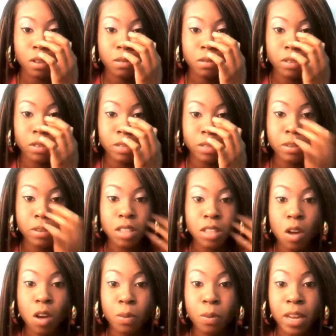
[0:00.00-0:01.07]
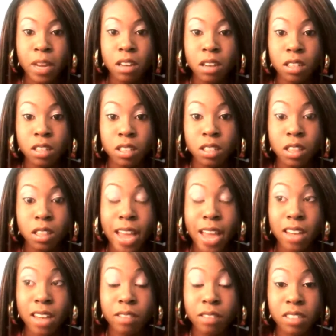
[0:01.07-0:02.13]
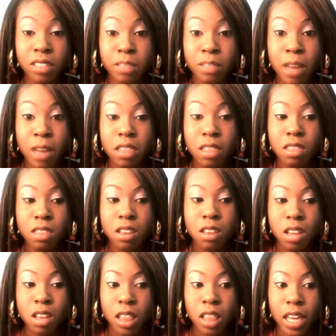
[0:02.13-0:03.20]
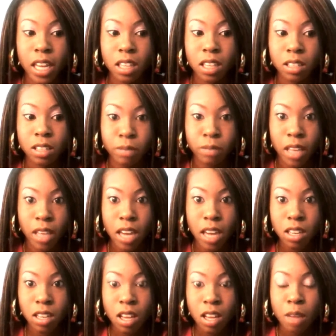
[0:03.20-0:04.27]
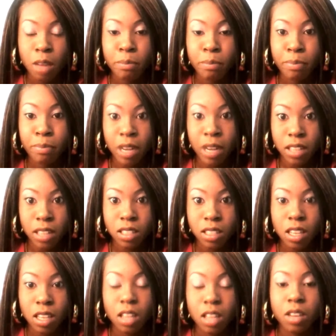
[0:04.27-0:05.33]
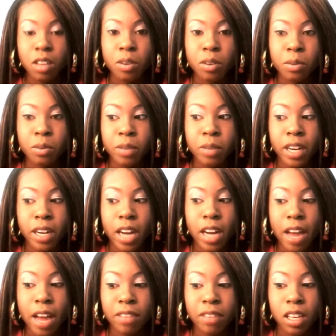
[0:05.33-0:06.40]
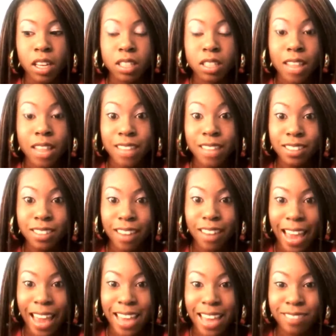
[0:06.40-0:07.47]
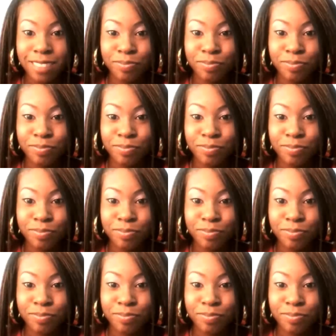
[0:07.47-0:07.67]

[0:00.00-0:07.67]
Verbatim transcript: we were supposed to open the end of this month like this weekend but we're having a slight delay